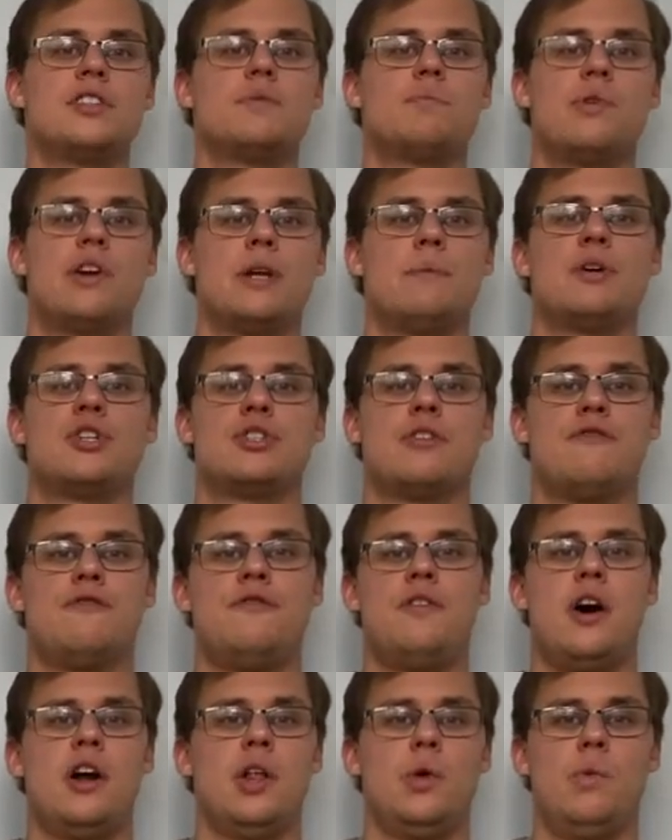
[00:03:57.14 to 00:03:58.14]
pretty much a
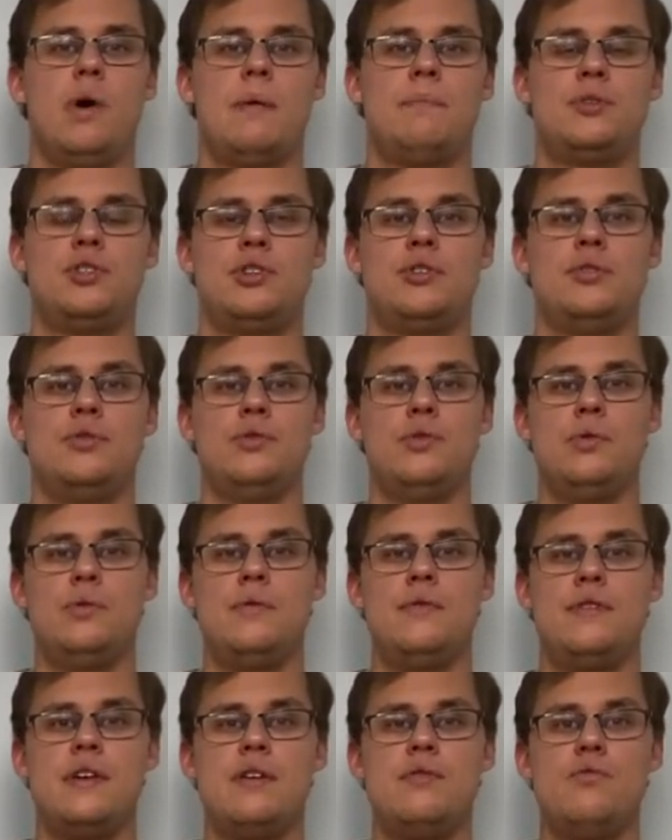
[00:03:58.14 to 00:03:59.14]
follow-up to
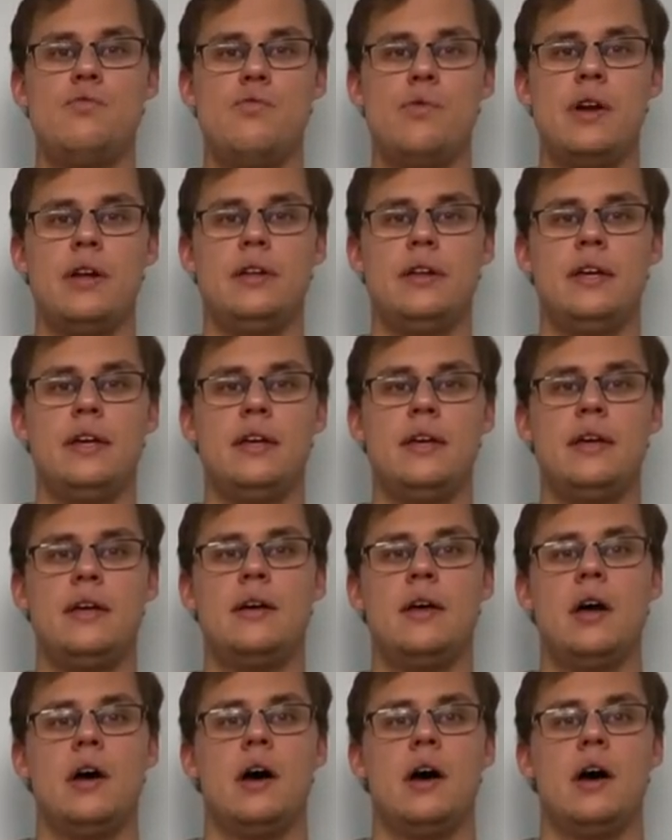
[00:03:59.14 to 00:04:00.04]
the really